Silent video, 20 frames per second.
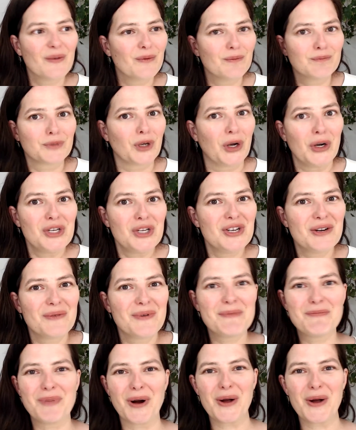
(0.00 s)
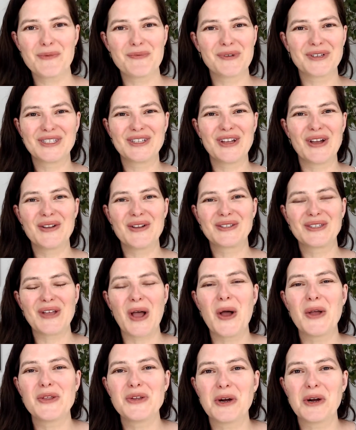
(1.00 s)
Could you repurpose those
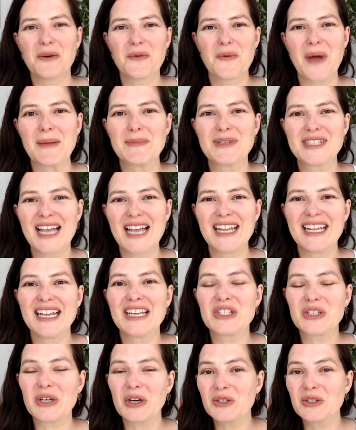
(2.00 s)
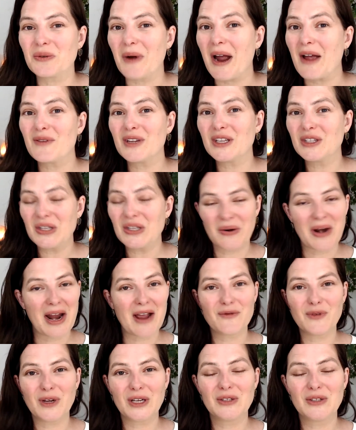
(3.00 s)
on your website and start driving
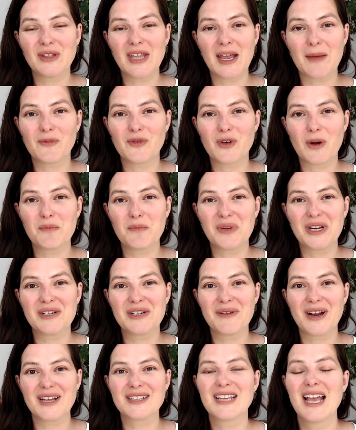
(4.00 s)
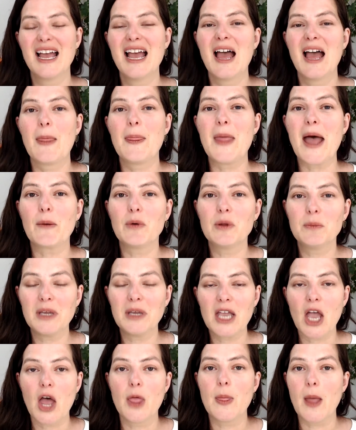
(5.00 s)
traffic to them from Pinterest? That would
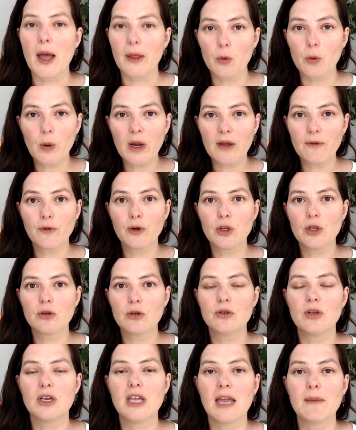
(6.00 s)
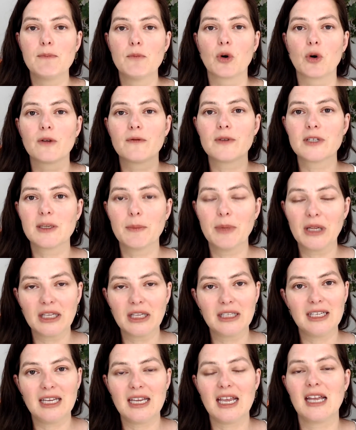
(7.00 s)
be another way for you to gain more
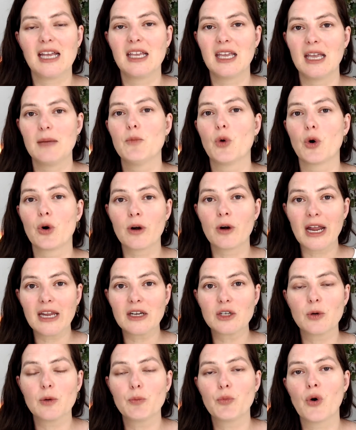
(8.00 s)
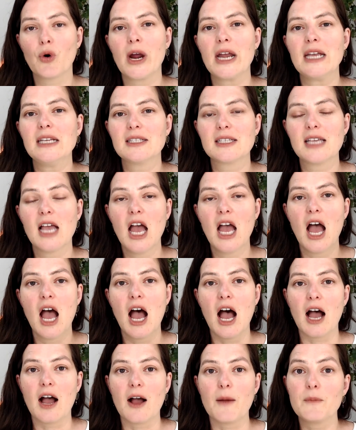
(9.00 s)
visibility and gain more entry points,
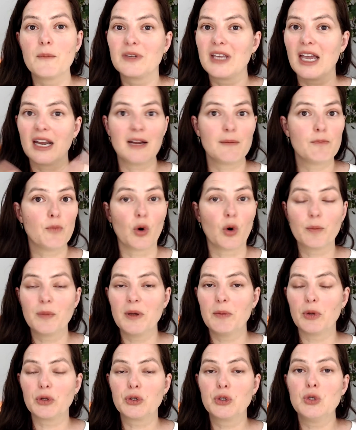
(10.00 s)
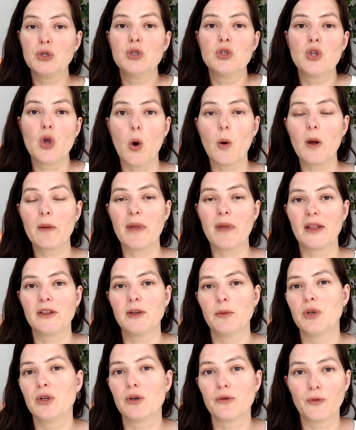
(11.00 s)
getting more people to know about the
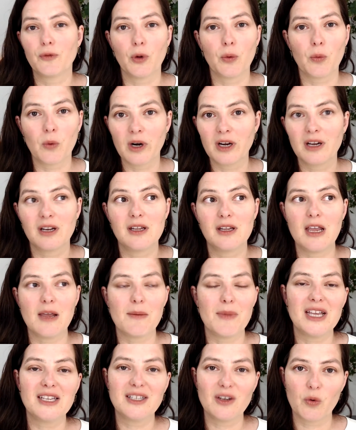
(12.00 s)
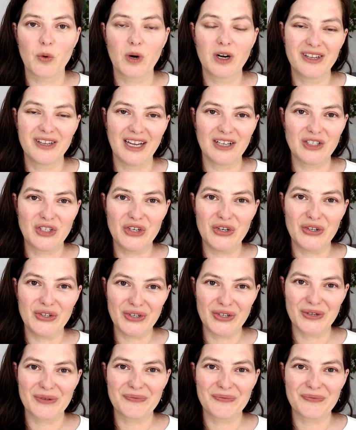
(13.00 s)
beautiful work and the amazing work that you do.